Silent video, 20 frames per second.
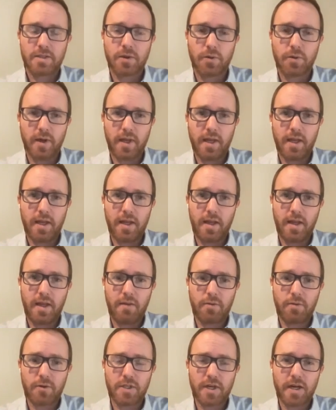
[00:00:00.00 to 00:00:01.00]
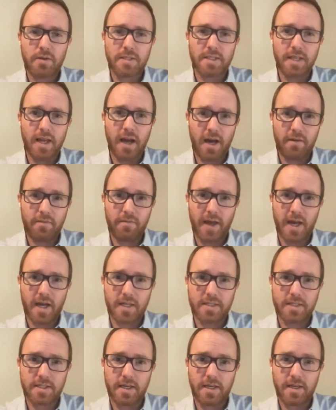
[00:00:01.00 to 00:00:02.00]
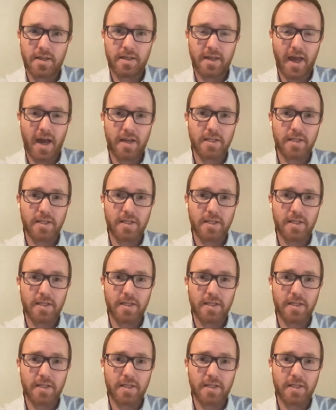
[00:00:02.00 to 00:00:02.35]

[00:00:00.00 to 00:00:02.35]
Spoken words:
So if your child's not vaccinated,